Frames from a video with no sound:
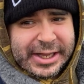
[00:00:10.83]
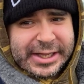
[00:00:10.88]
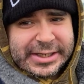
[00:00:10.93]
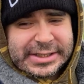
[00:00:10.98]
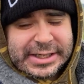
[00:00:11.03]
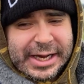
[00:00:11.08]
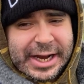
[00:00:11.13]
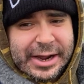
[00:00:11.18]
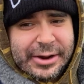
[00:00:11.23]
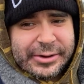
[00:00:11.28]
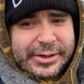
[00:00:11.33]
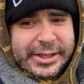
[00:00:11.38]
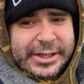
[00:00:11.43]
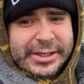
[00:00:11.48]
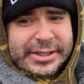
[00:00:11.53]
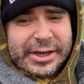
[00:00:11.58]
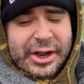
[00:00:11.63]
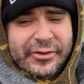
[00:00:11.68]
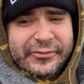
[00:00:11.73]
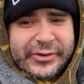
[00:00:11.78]
It's cloudy,
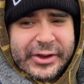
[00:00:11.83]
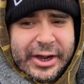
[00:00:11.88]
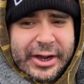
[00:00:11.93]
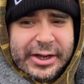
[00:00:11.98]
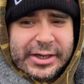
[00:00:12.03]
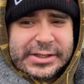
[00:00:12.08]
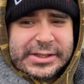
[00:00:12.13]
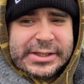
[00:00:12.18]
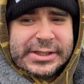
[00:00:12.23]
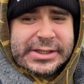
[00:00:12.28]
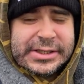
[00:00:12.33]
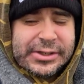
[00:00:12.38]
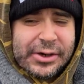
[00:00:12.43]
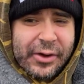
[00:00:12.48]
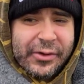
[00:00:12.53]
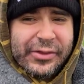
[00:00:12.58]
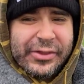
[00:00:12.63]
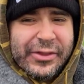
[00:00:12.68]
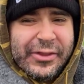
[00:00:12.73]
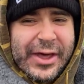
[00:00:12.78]
overcast. It's
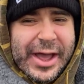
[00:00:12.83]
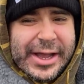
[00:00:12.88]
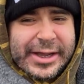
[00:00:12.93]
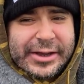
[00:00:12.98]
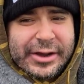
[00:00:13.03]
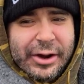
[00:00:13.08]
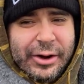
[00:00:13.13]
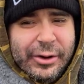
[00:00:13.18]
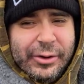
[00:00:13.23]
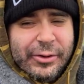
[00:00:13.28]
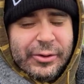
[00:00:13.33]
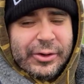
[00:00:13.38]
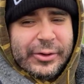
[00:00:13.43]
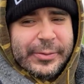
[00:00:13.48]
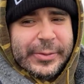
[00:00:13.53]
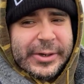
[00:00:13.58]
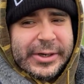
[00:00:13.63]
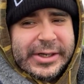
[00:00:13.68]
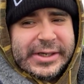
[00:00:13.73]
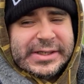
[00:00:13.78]
not that cold,
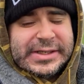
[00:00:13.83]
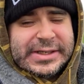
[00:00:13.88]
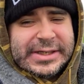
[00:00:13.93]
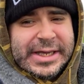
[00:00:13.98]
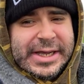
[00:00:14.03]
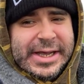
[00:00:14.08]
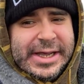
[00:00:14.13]
but it's